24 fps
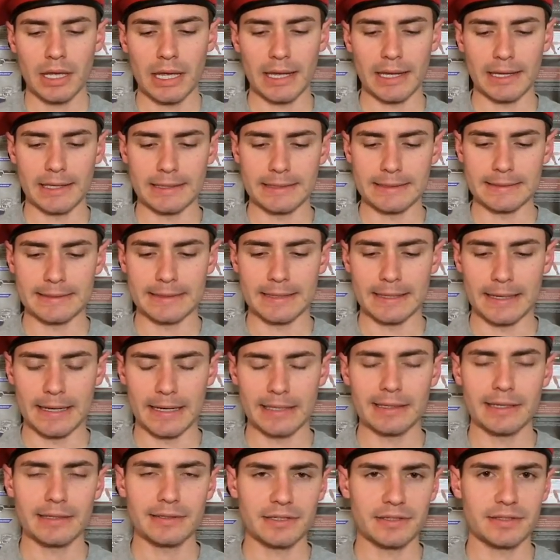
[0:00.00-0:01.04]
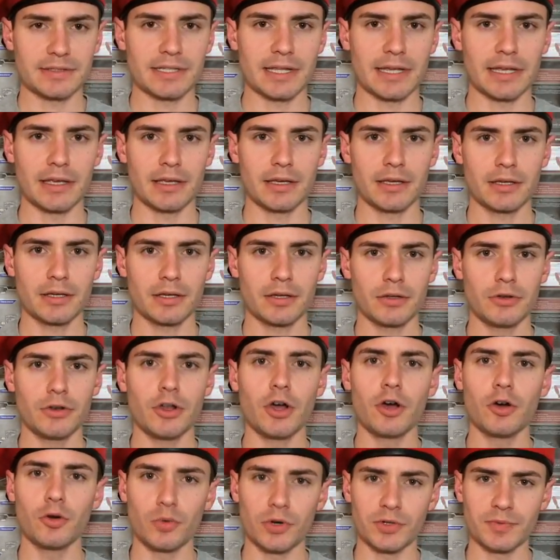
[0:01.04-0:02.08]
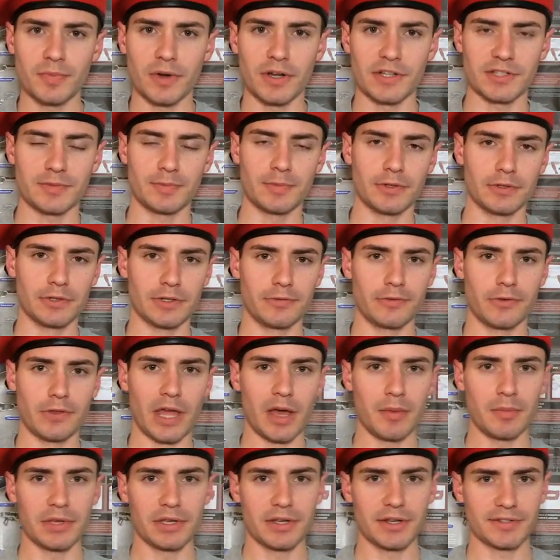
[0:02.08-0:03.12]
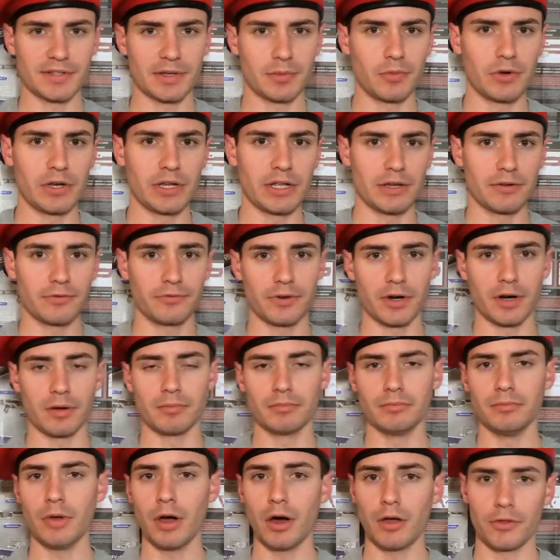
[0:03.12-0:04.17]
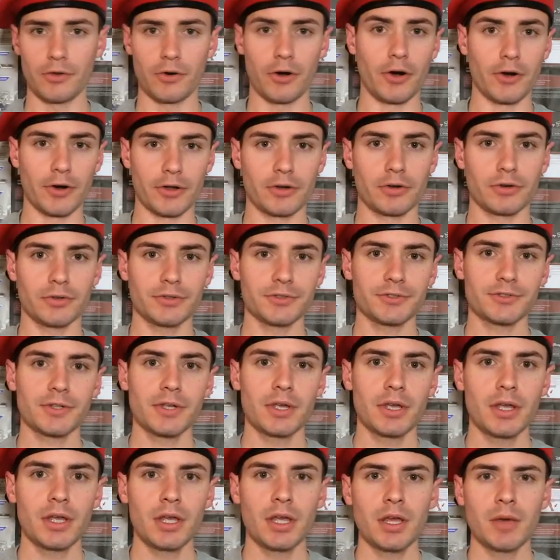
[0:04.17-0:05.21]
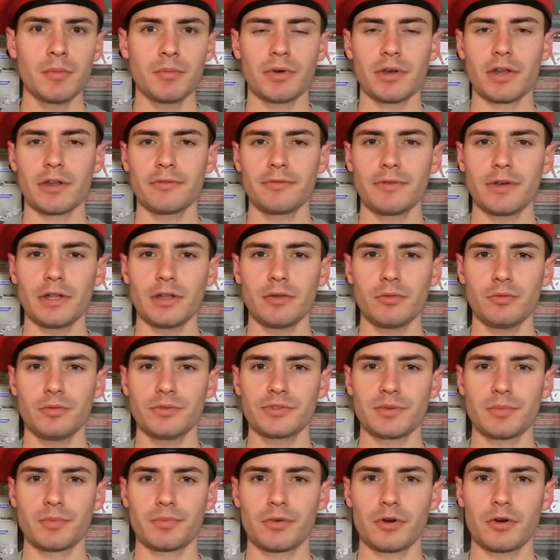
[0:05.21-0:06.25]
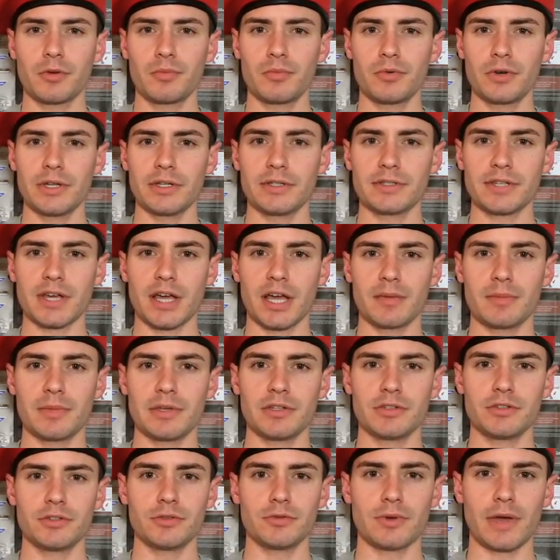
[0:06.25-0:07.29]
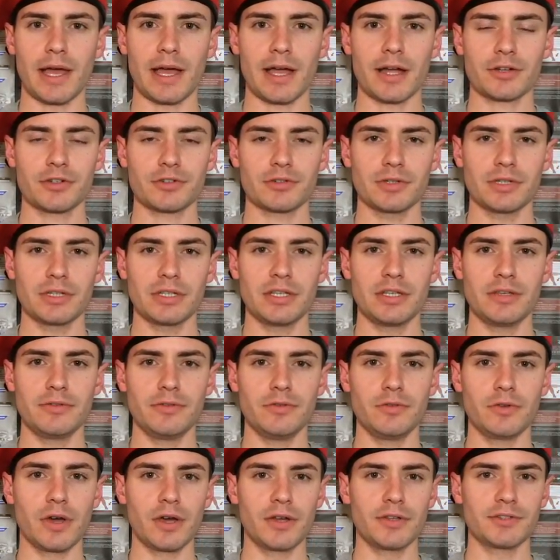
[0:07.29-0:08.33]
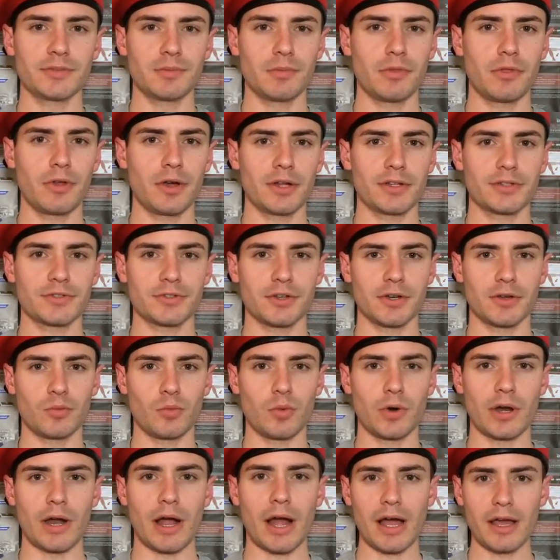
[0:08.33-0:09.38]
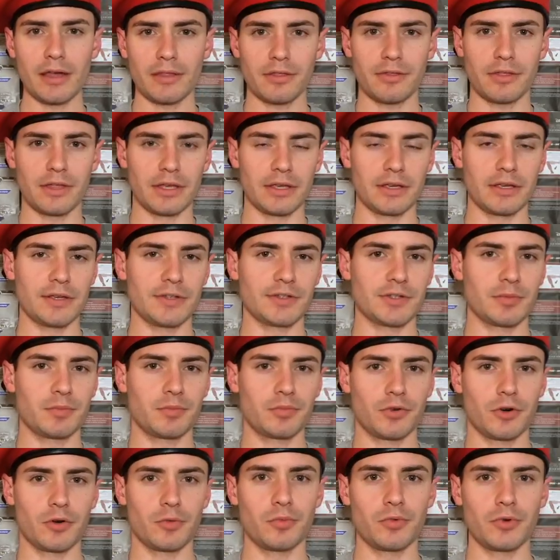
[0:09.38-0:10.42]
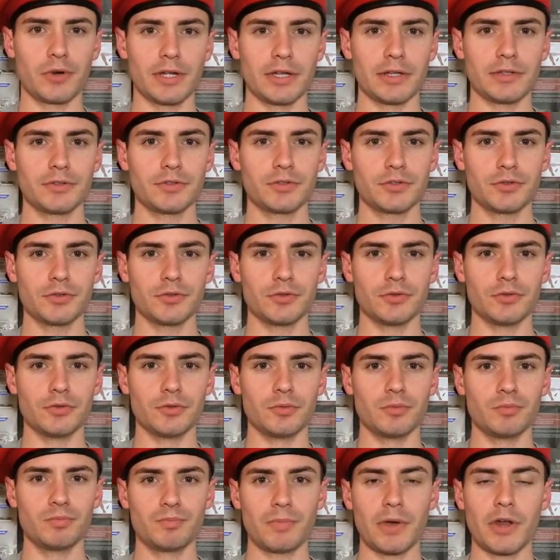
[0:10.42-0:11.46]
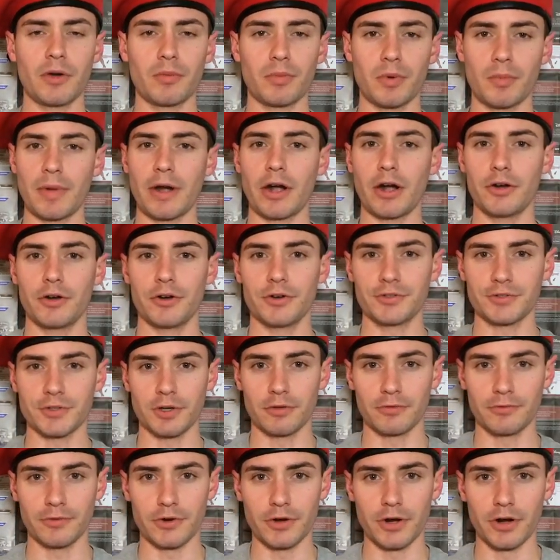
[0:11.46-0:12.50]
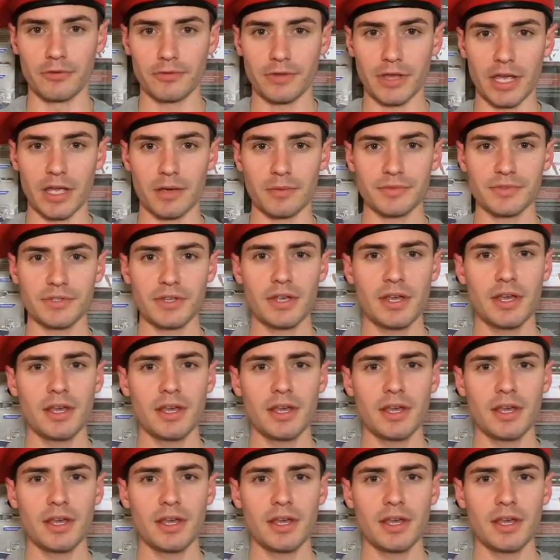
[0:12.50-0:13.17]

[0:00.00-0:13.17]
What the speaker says: and I'd like to take no responsibility for that because I'm reading it from other articles, but I felt it was appropriate timing to actually give you guys some thoughts on what I think is appropriate to better prepare yourself for Nerf games,